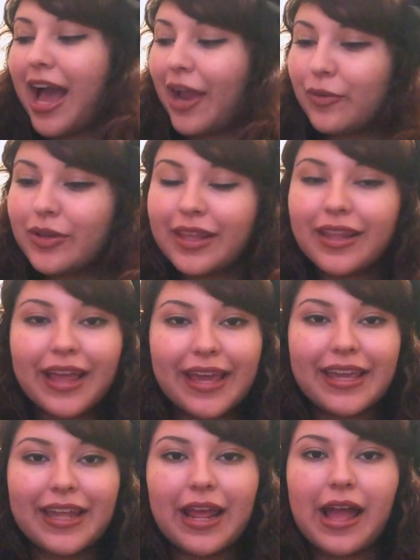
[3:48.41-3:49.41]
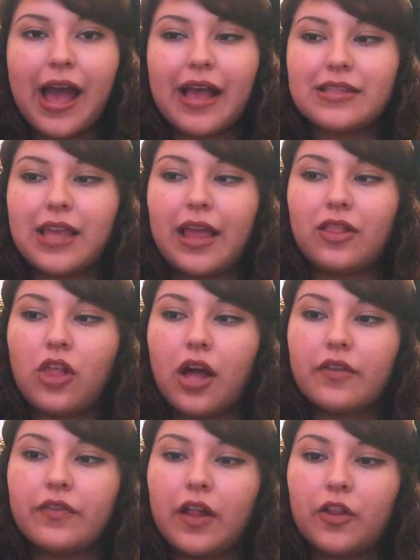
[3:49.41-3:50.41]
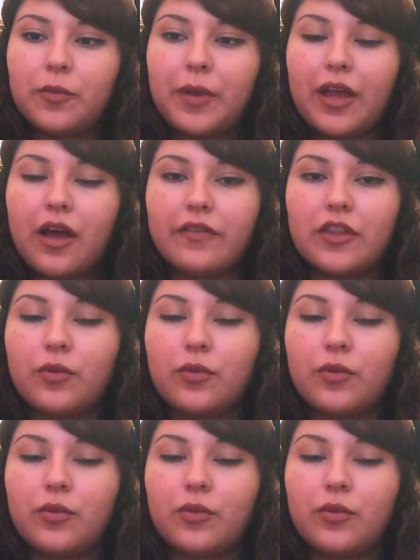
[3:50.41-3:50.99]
I really like it. It has a lot of color payoff,